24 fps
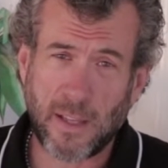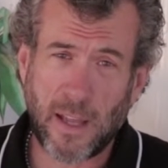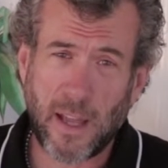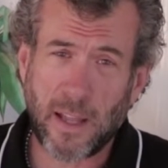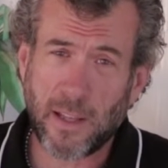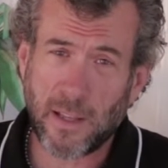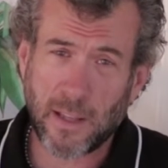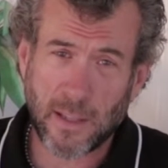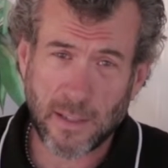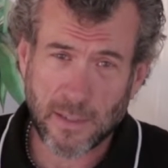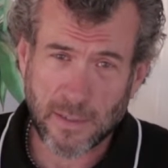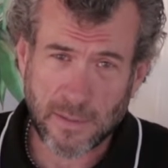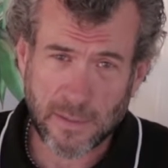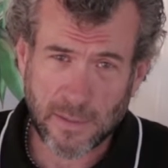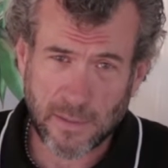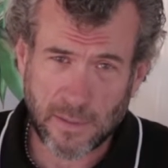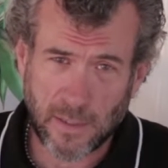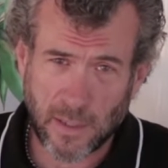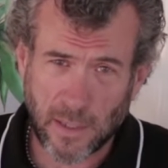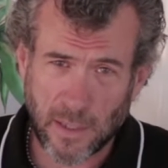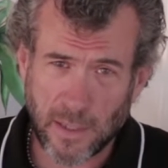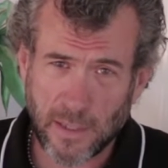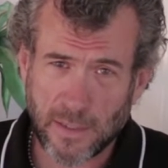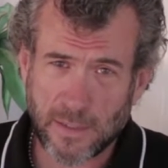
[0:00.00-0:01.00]
endless,
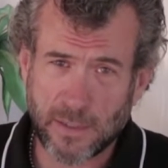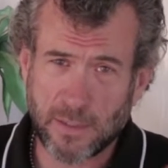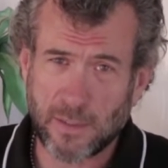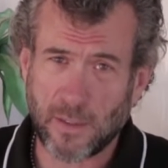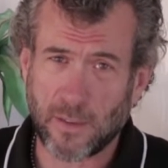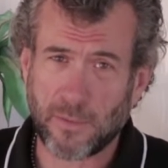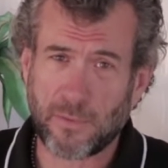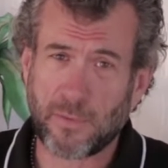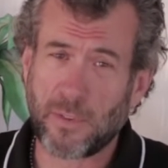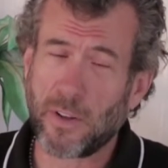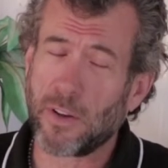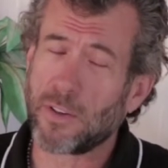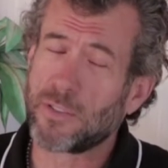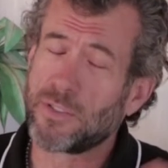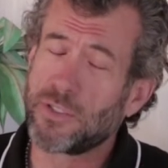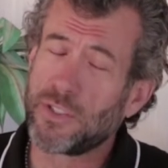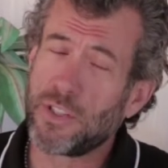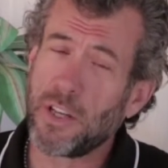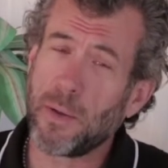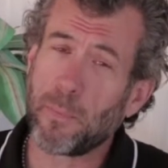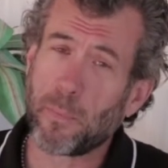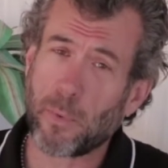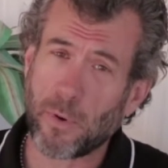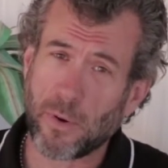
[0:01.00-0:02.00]
the list of. There's
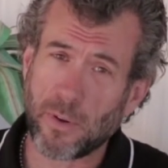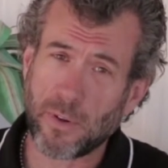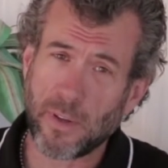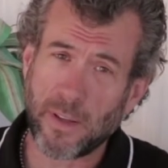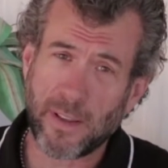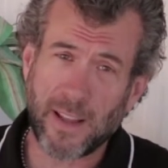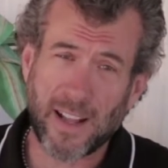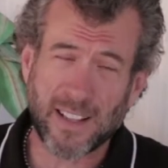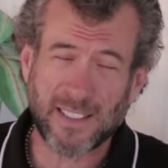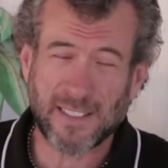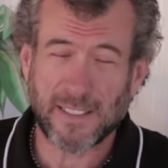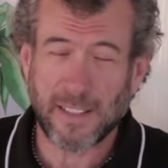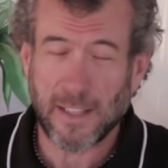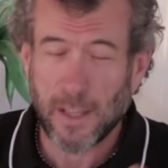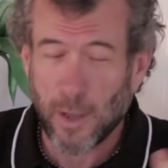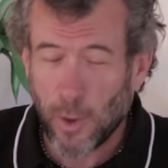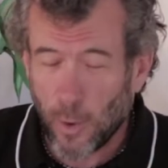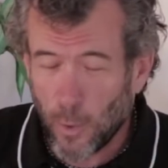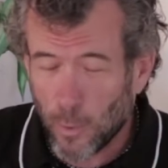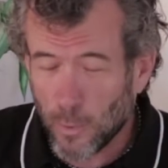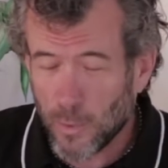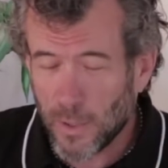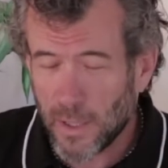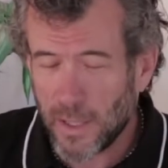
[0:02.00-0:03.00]
cheaper, and that's the
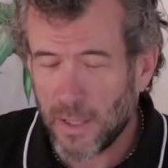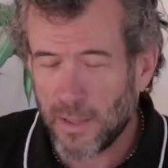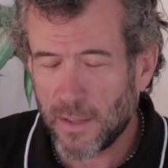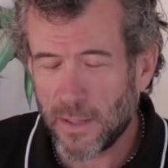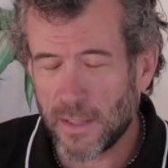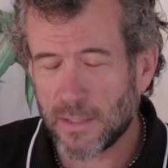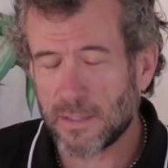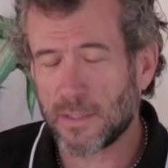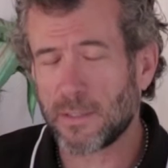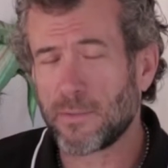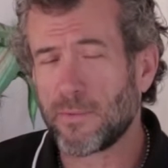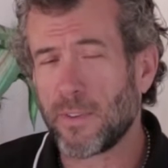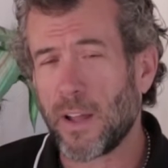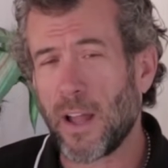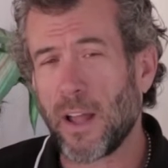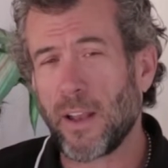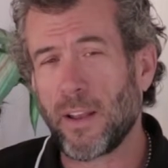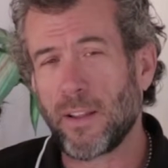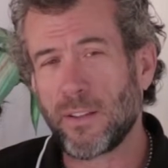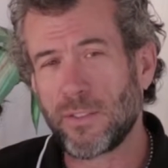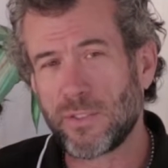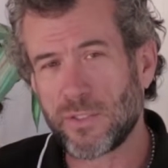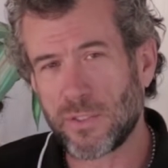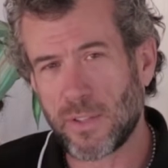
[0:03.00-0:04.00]
only
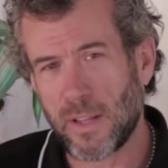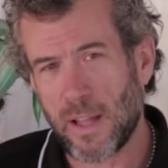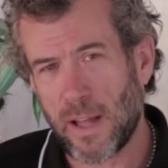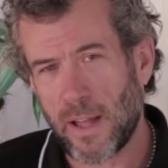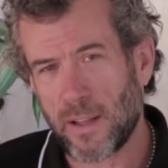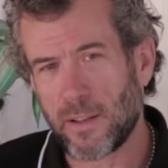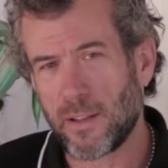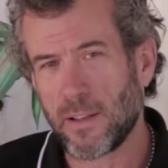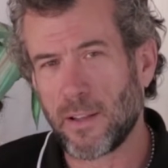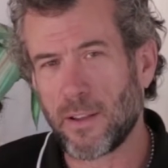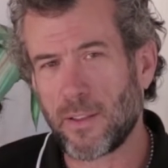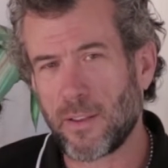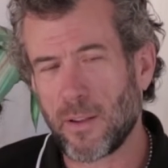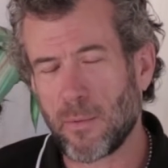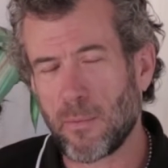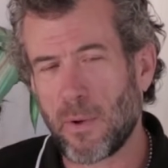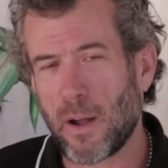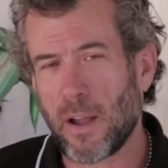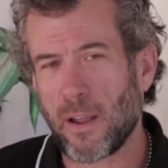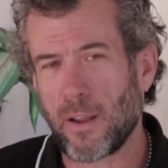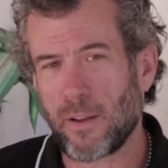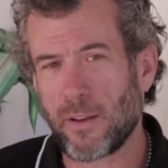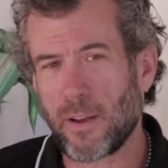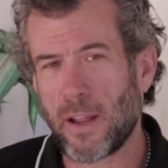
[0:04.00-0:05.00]
disadvantage that
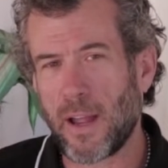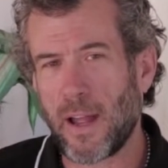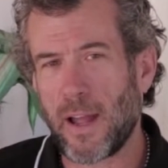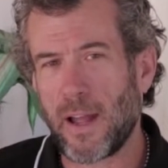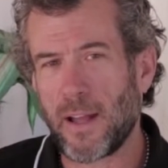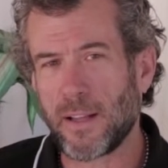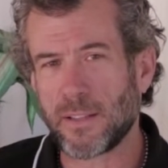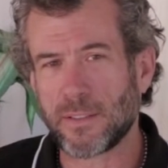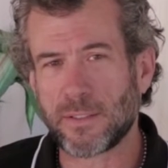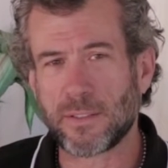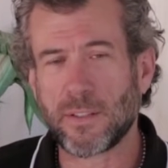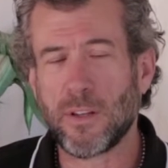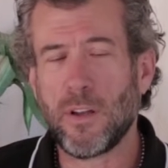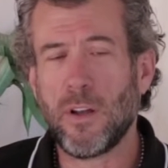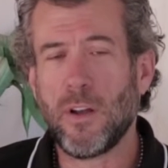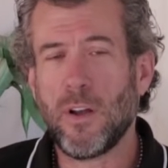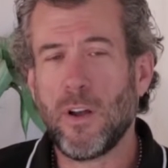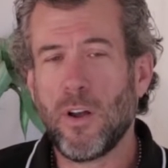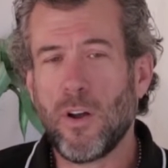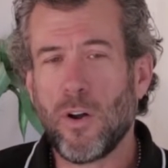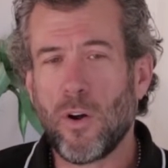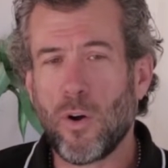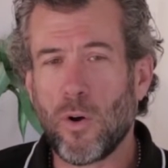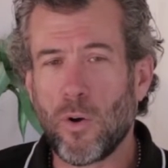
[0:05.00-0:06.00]
lithium ion has
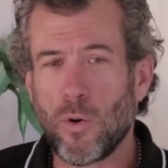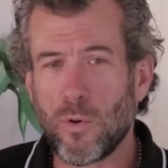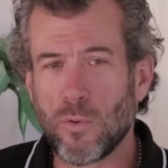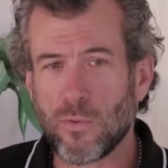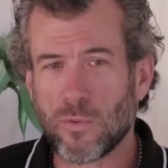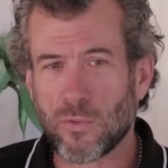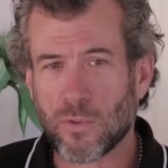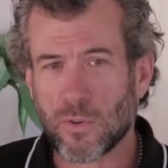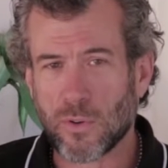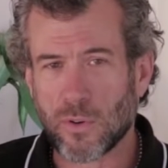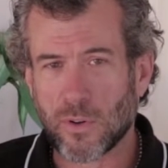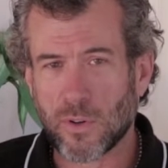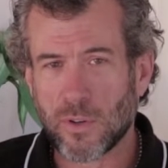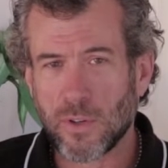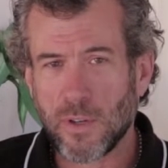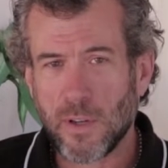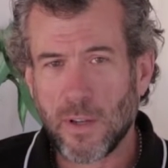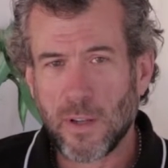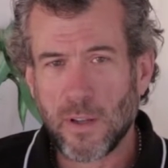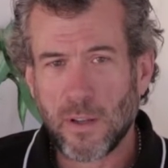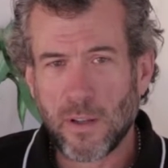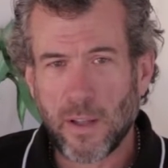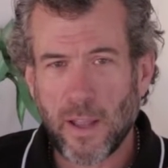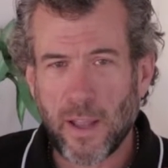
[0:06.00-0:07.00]
over
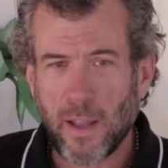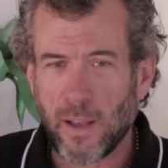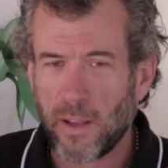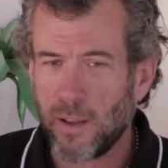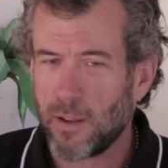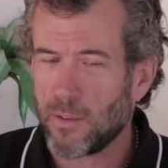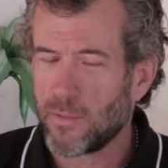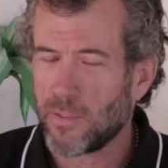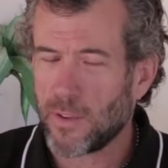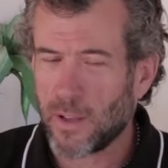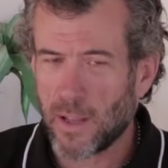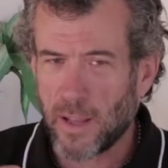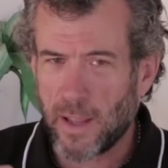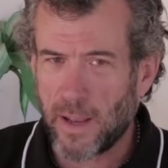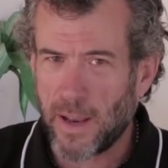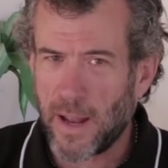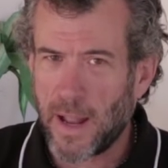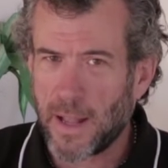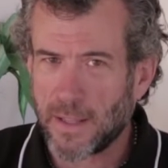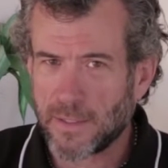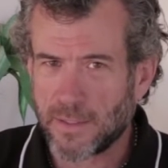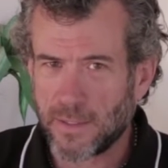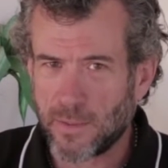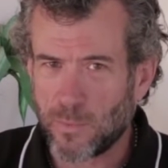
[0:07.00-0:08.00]
any of the lead
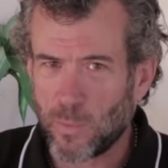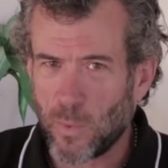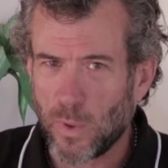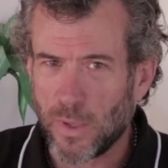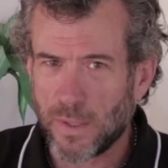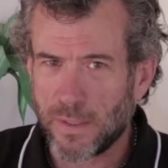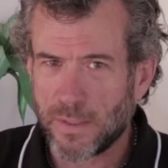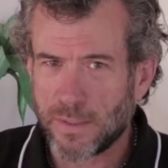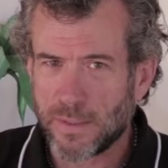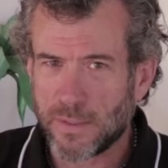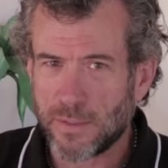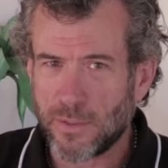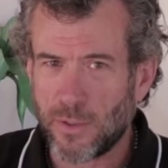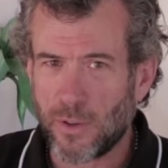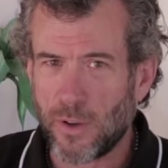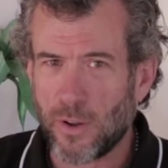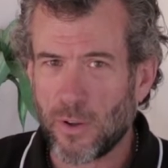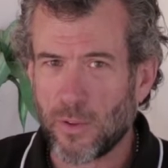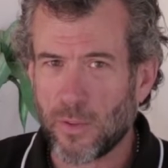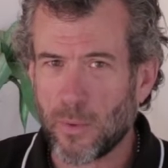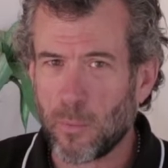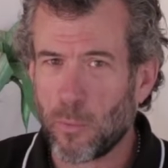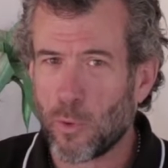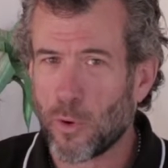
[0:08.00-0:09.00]
acid ones. You
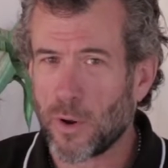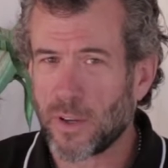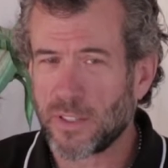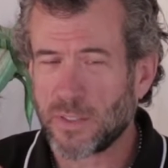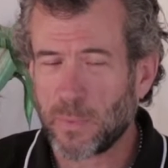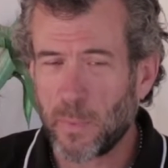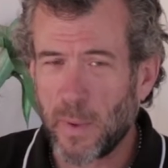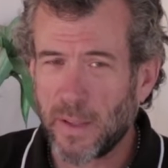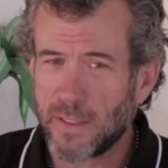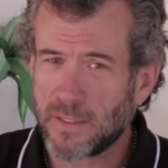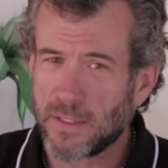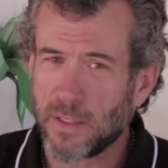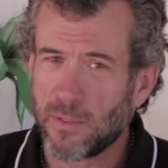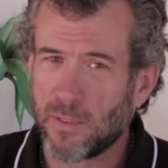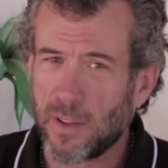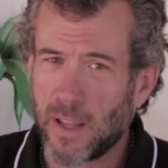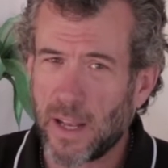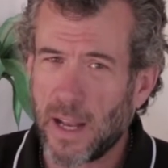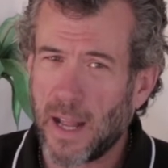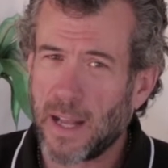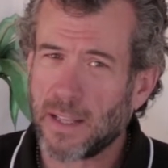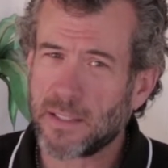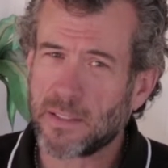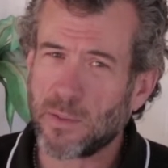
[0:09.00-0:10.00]
know, the more expensive
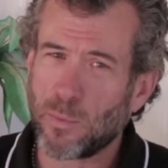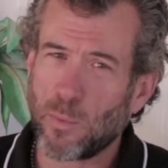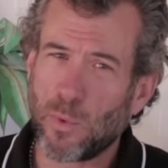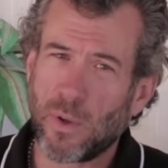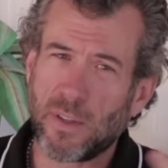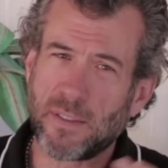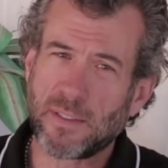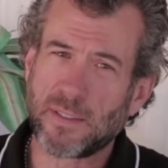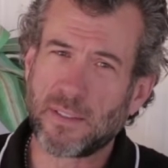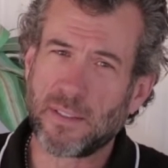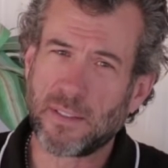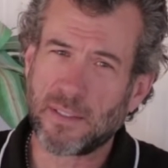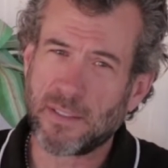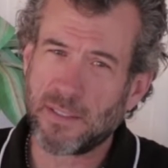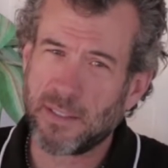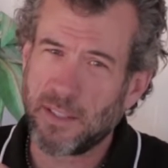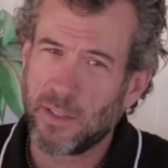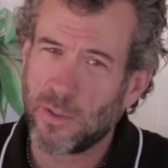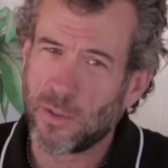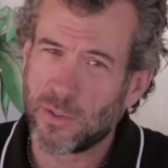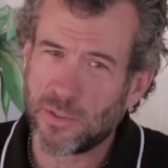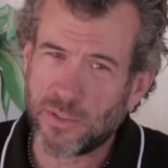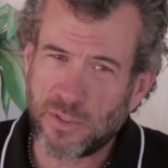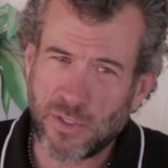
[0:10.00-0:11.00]
lead acid ones, the
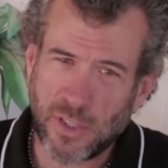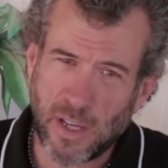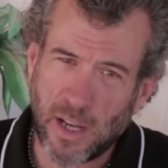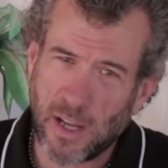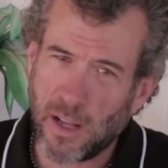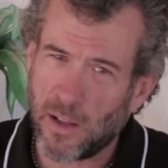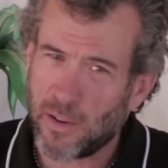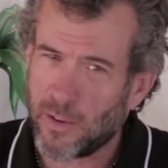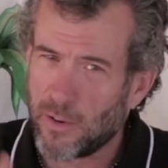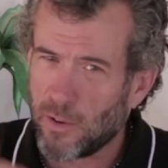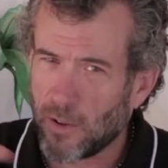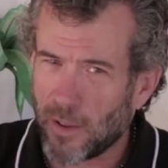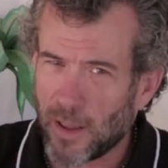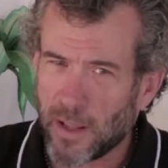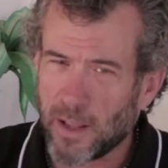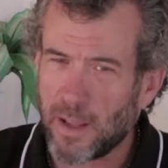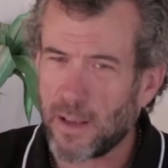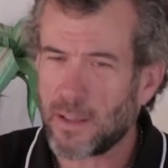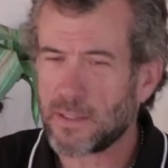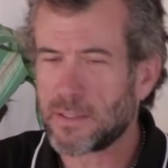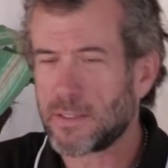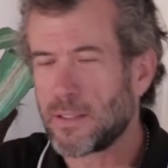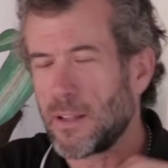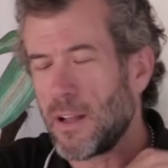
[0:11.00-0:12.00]
sealed gel and all that
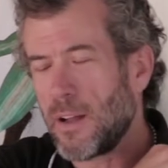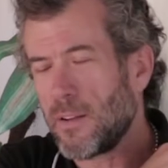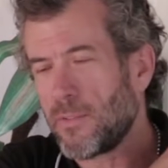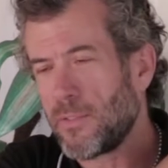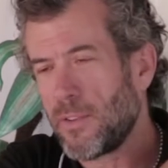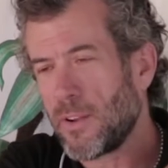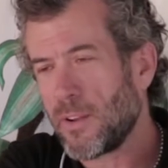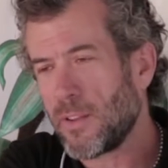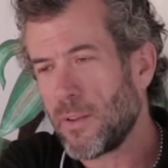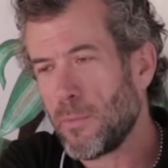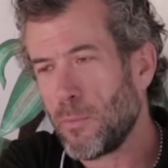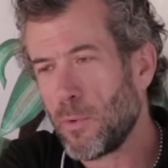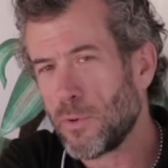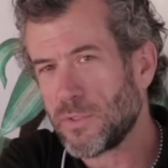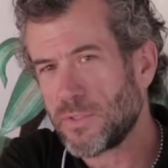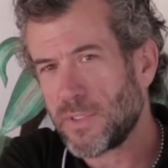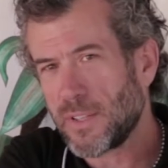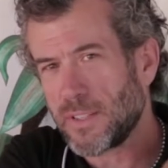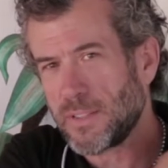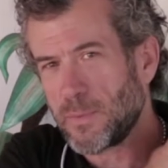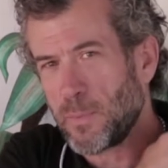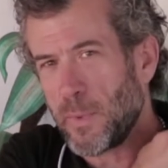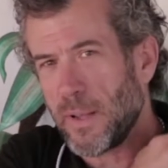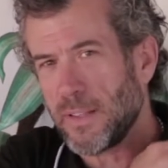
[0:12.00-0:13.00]
kind of stuff, they're the
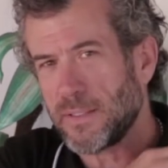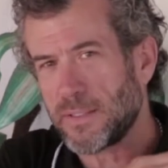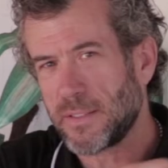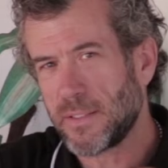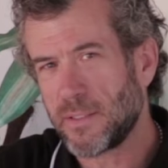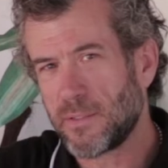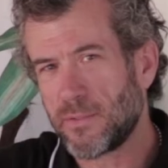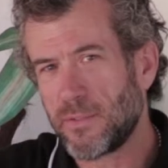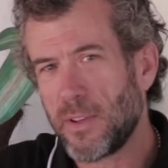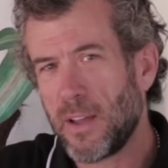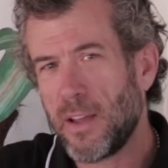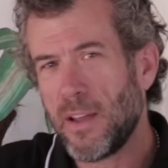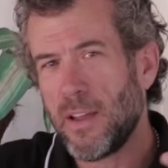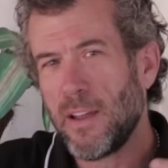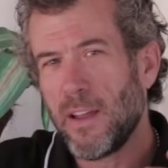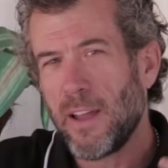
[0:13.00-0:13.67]
most expensive.